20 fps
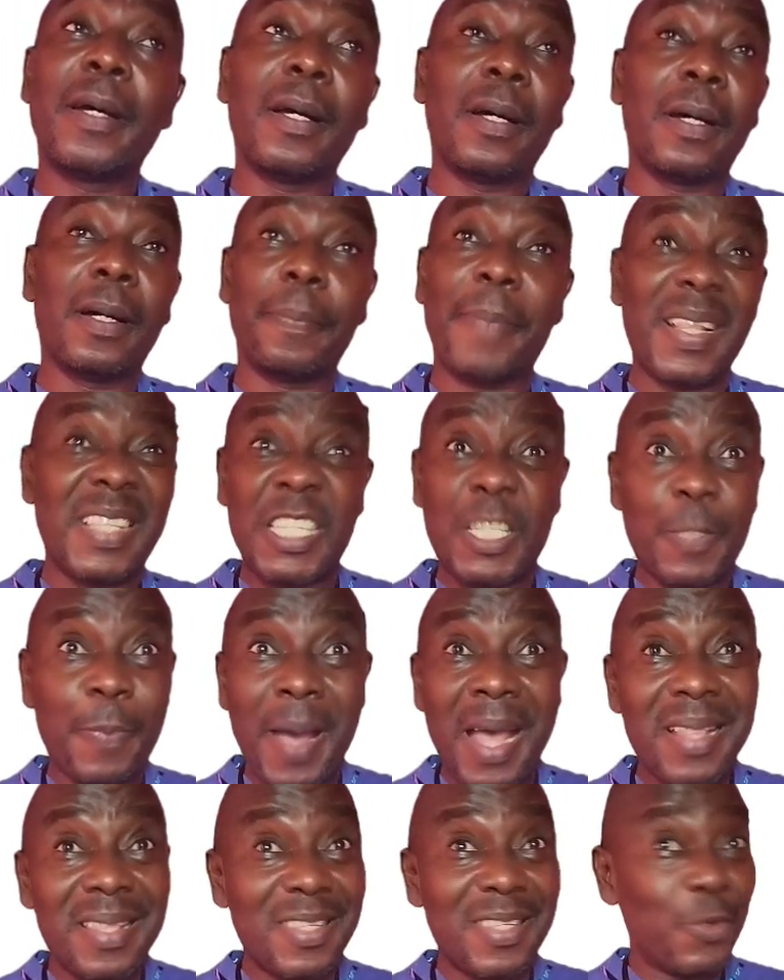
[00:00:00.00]

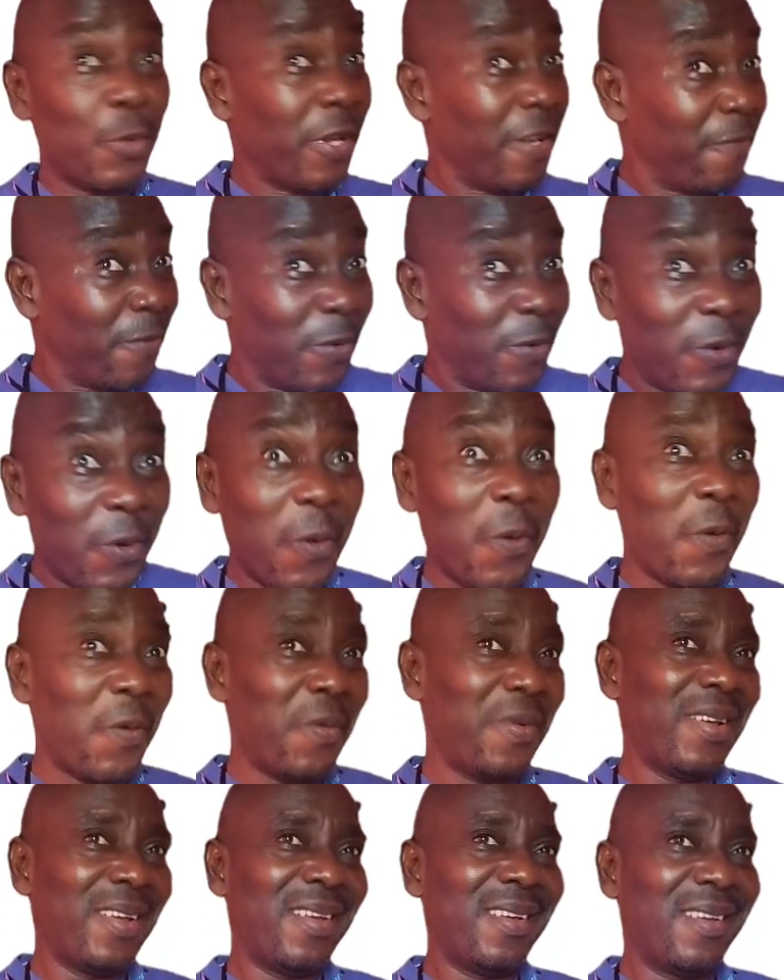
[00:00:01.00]
participants don't even
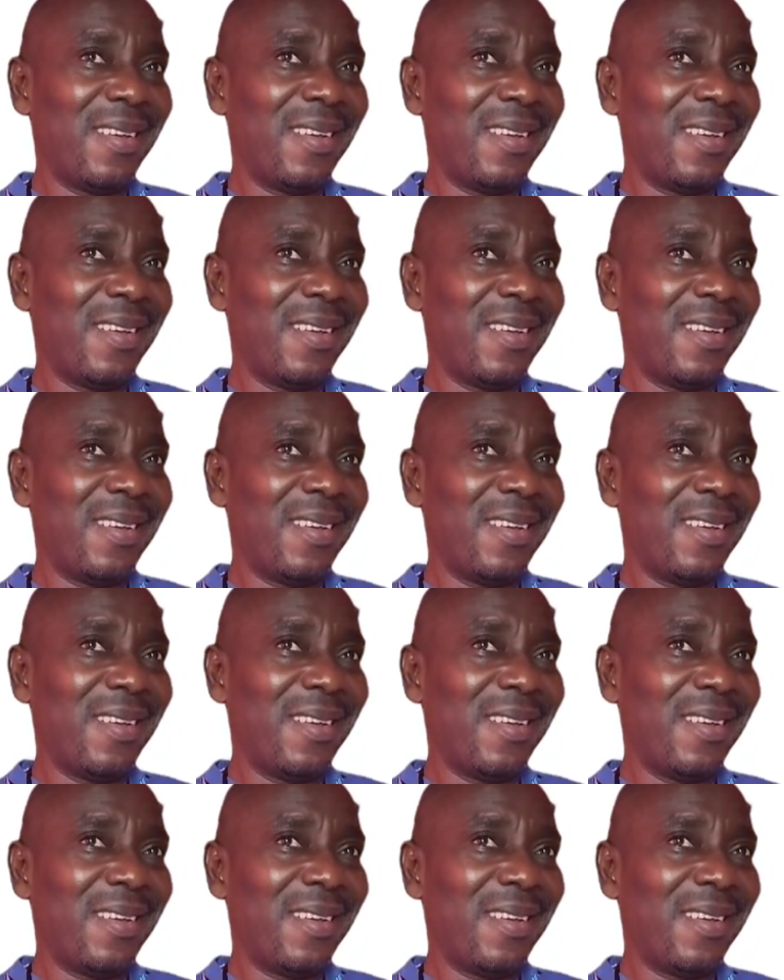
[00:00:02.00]
know,